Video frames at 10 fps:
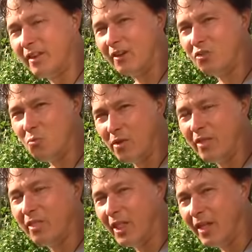actually one
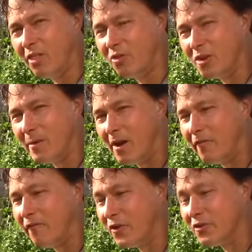that they learned
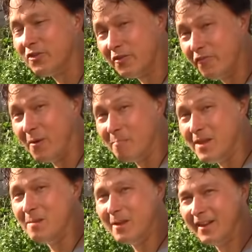about first from
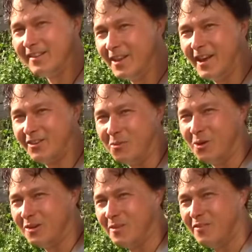me because they actually watch my